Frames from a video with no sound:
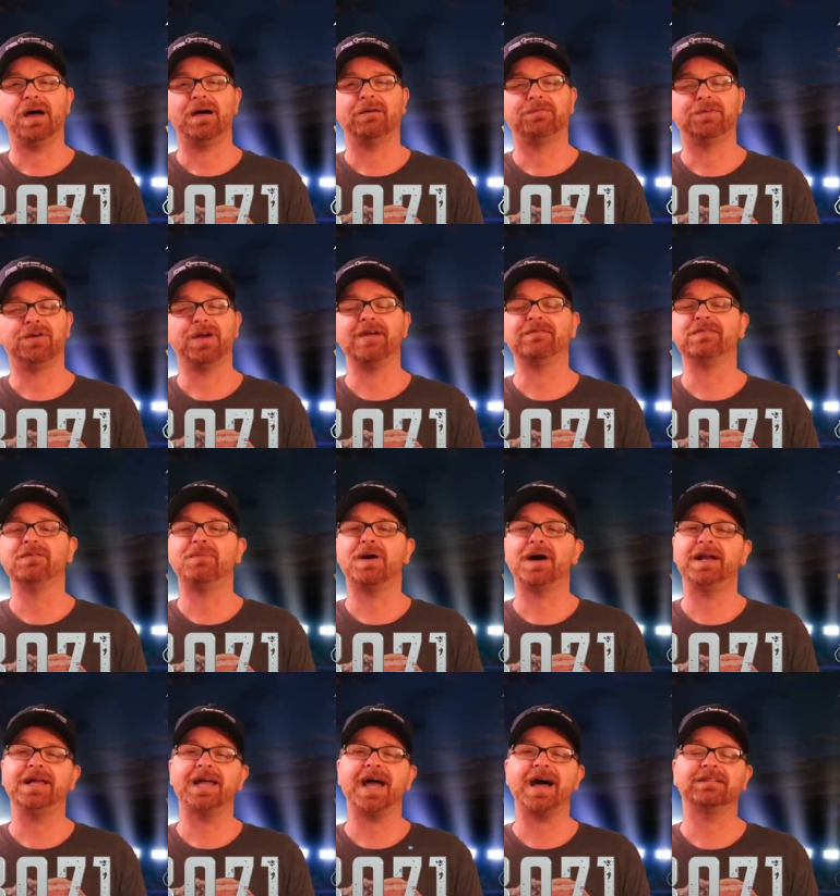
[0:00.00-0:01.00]
for
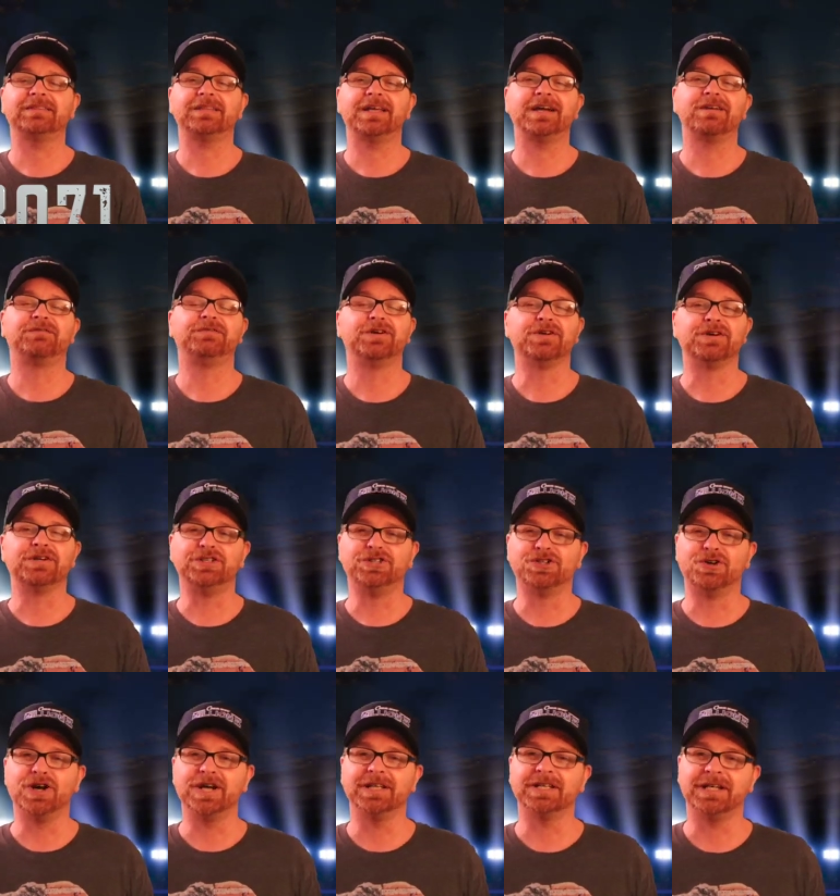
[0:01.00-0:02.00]
everybody out there, if you're
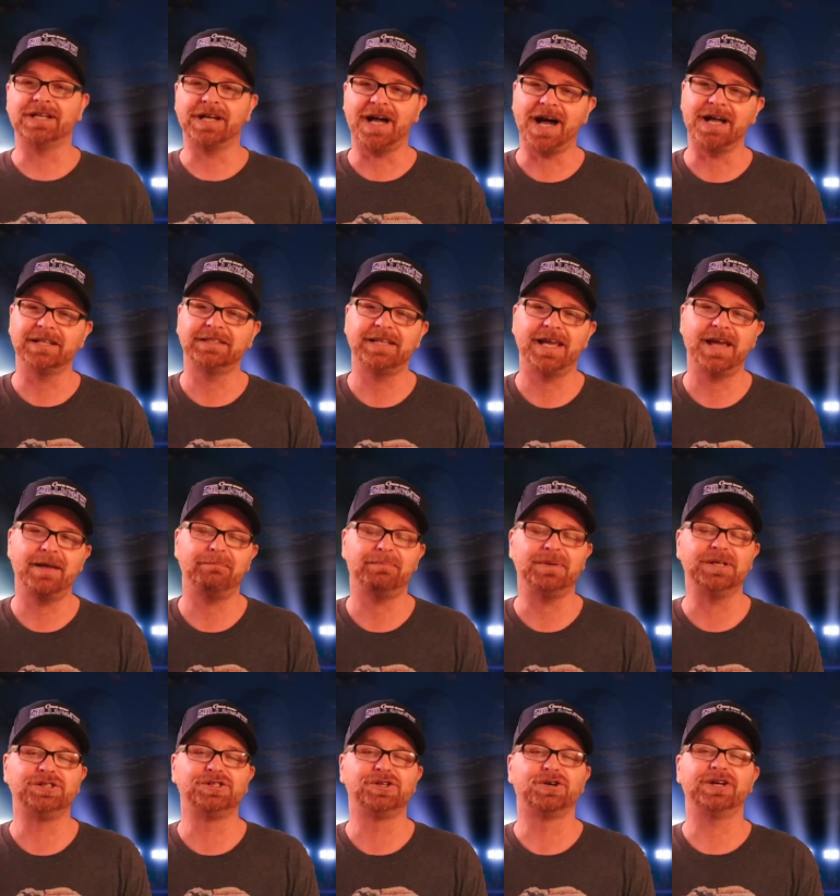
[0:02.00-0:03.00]
enjoying the content,
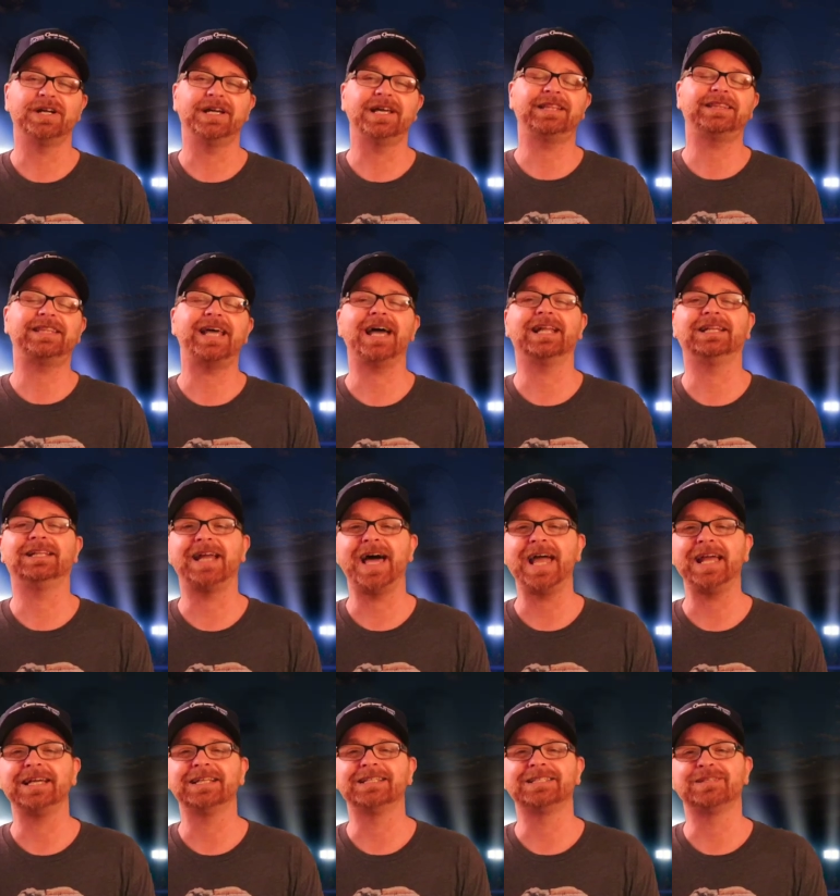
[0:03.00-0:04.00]
be sure to hit that
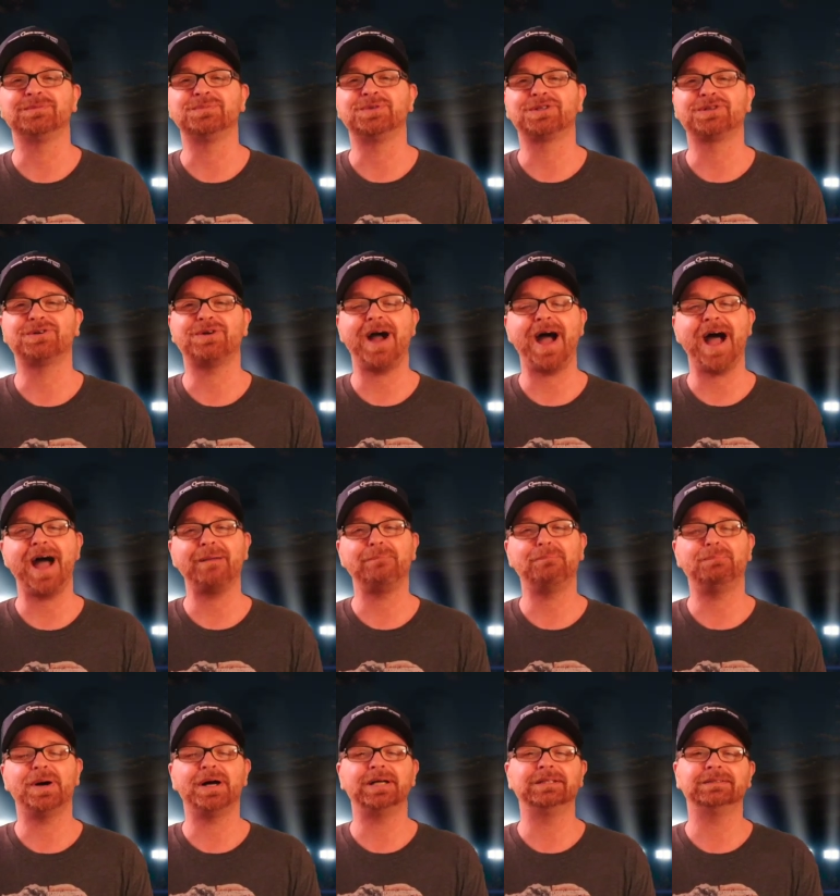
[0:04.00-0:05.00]
like and
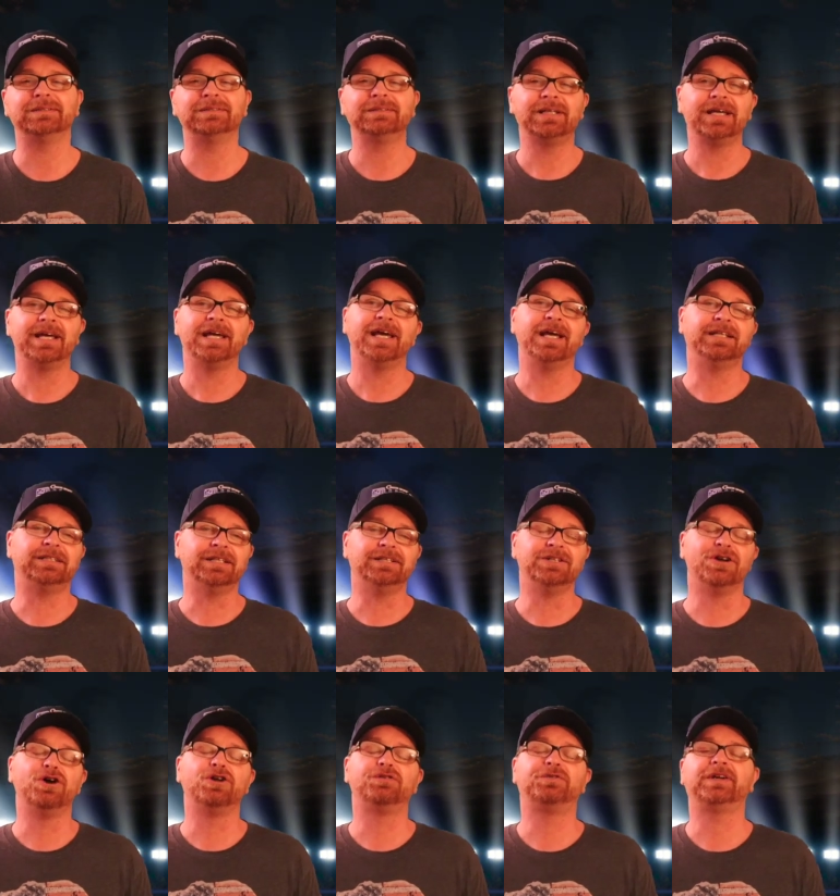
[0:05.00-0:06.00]
subscribe button. Hit the
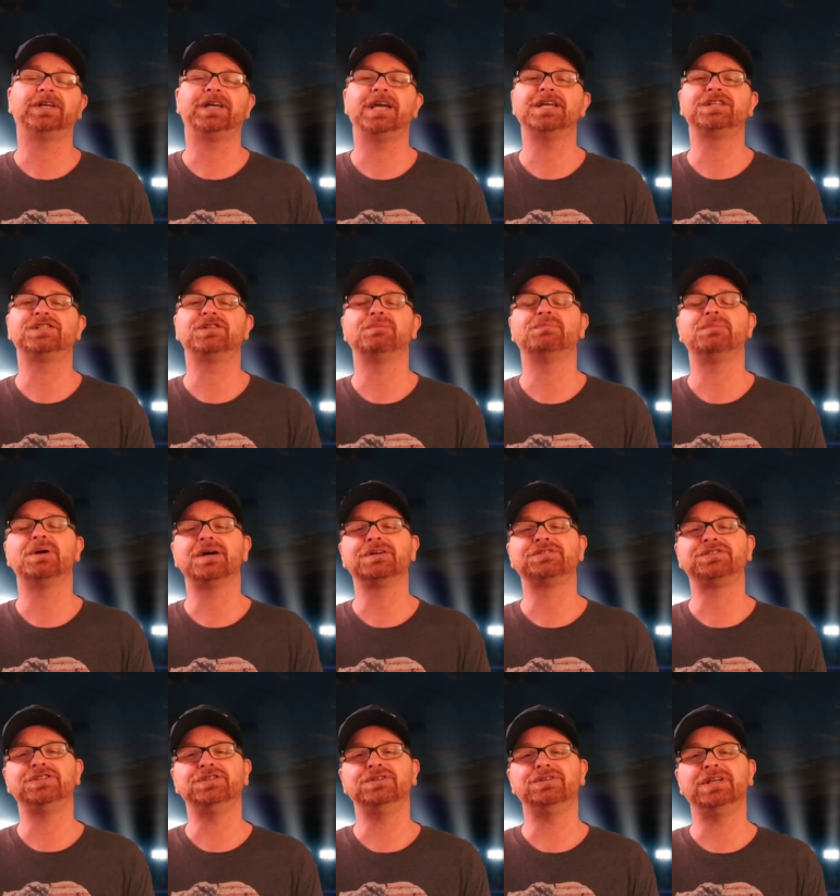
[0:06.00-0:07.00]
notification bell
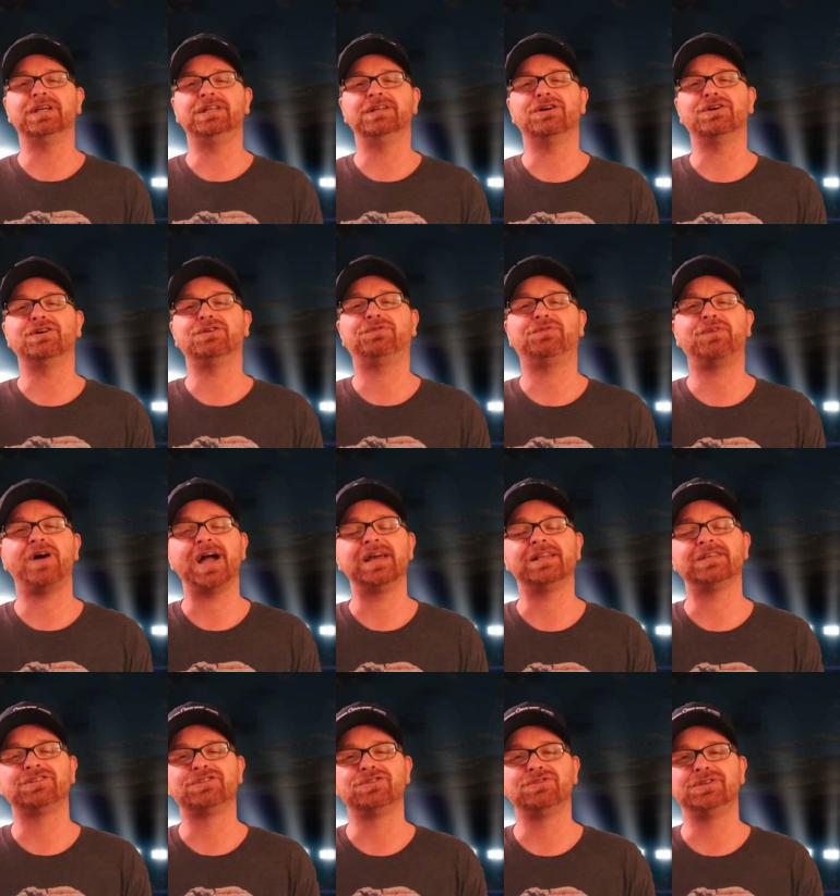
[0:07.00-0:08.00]
so you get notified
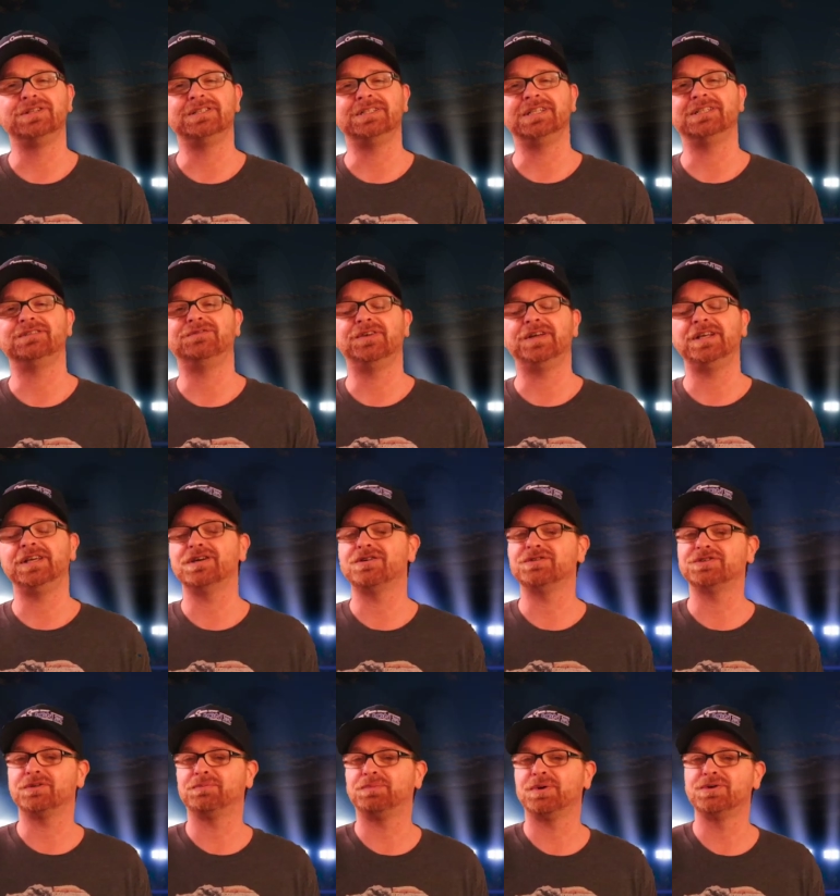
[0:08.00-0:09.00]
as soon as these
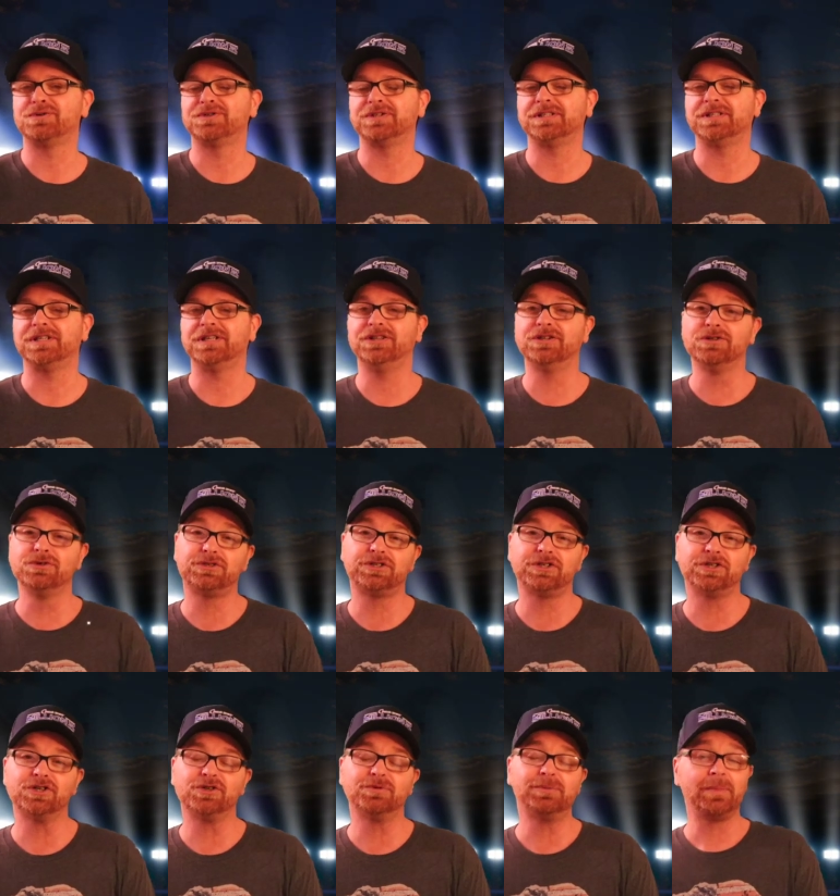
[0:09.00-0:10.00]
videos are posted to
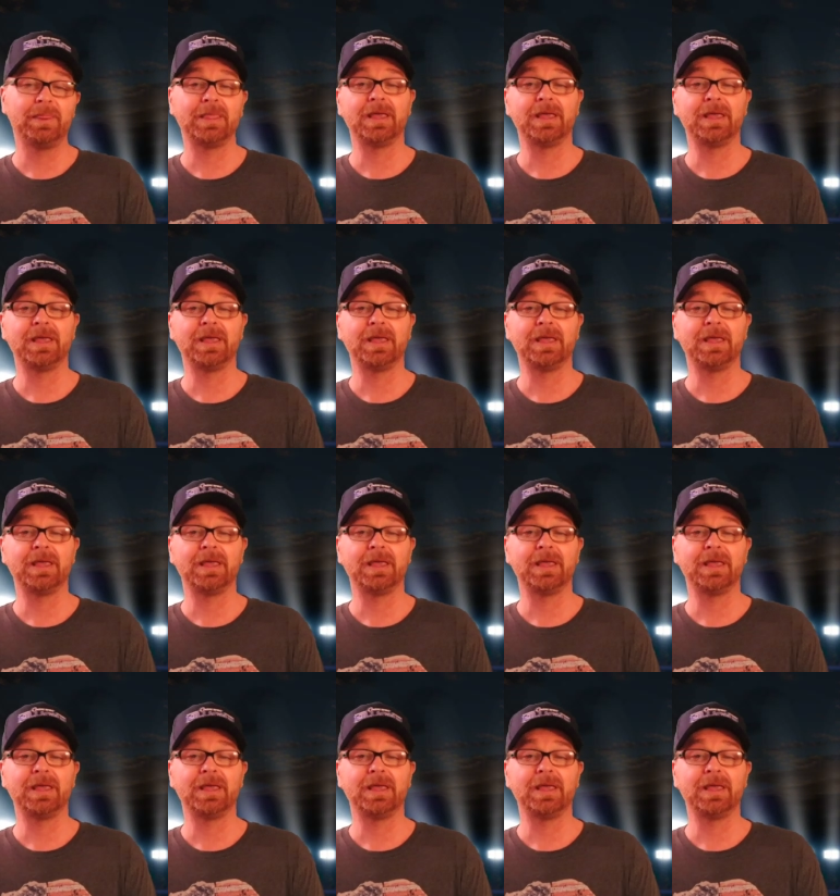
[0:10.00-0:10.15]
YouTube.